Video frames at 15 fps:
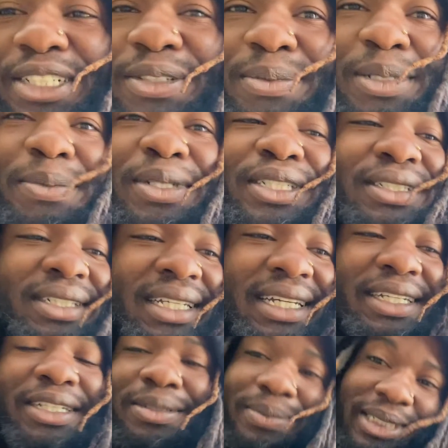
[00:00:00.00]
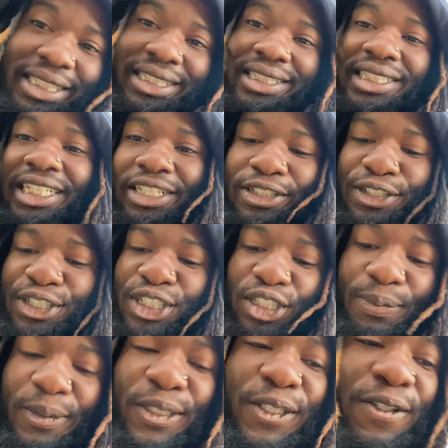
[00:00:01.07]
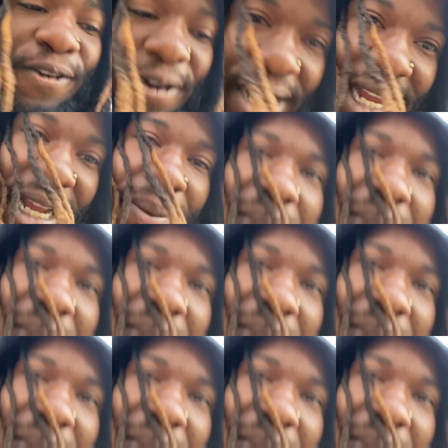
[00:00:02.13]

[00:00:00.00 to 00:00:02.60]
Remember to like, comment, share, subscribe.